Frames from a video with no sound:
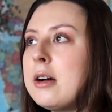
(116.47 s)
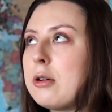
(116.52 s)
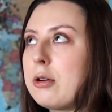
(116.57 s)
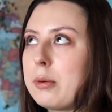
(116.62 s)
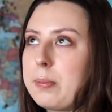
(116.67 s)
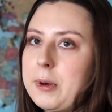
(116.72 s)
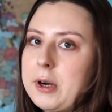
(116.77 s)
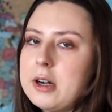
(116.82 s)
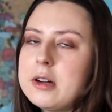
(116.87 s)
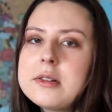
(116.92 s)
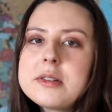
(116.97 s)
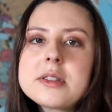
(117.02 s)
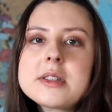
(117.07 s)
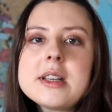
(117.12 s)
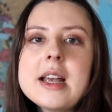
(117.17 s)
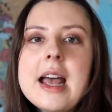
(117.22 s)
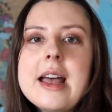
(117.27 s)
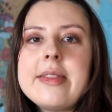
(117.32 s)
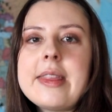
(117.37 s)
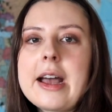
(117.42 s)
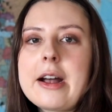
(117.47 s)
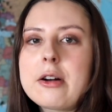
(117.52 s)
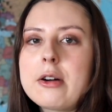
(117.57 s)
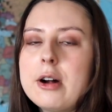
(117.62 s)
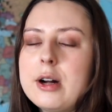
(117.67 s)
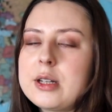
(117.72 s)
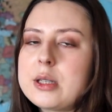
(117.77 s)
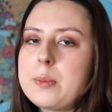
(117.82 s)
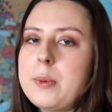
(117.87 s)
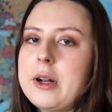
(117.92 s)
or purse, and that
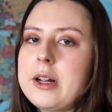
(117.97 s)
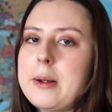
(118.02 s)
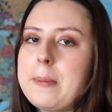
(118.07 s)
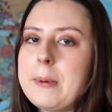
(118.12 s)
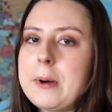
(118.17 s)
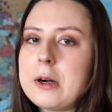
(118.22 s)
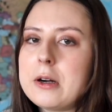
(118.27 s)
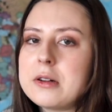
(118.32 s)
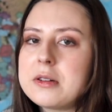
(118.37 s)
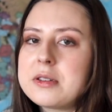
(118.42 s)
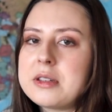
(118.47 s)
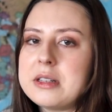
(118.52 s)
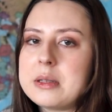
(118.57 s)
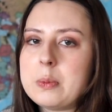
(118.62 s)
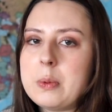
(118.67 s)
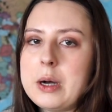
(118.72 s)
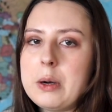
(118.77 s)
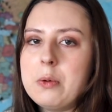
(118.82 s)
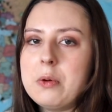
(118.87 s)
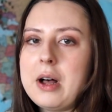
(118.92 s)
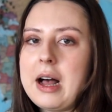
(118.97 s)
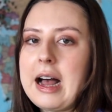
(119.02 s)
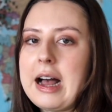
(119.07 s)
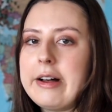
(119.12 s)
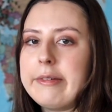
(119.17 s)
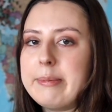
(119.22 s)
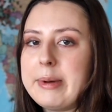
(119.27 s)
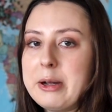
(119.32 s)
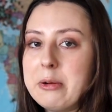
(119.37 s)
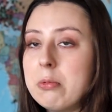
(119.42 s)
crossbody purse is what will
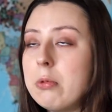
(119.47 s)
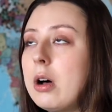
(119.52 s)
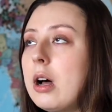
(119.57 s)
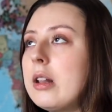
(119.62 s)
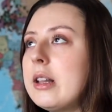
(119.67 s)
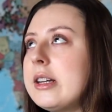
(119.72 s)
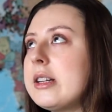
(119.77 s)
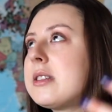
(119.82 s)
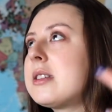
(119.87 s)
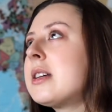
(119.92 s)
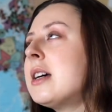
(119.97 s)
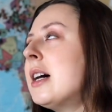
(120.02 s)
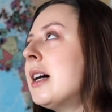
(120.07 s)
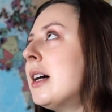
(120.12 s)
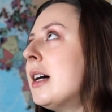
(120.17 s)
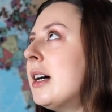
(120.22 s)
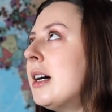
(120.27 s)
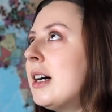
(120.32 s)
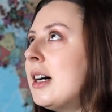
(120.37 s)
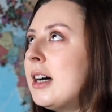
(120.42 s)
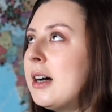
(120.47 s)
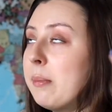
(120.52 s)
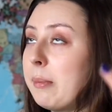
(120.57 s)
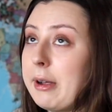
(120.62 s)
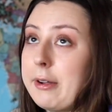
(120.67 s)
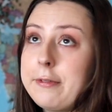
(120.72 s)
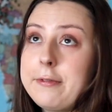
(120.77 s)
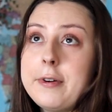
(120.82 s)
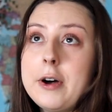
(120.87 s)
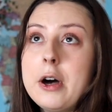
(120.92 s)
have my wallet,
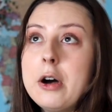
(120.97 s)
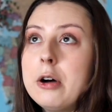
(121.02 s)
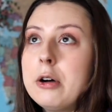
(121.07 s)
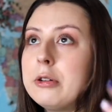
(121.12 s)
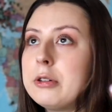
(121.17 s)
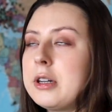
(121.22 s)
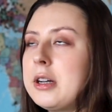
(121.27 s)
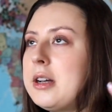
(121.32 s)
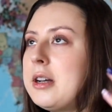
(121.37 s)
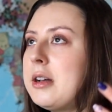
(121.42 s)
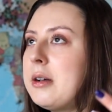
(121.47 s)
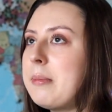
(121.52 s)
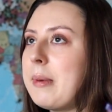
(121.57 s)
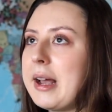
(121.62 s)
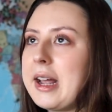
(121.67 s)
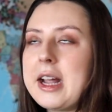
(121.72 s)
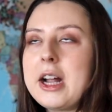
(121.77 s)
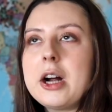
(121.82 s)
my phone, my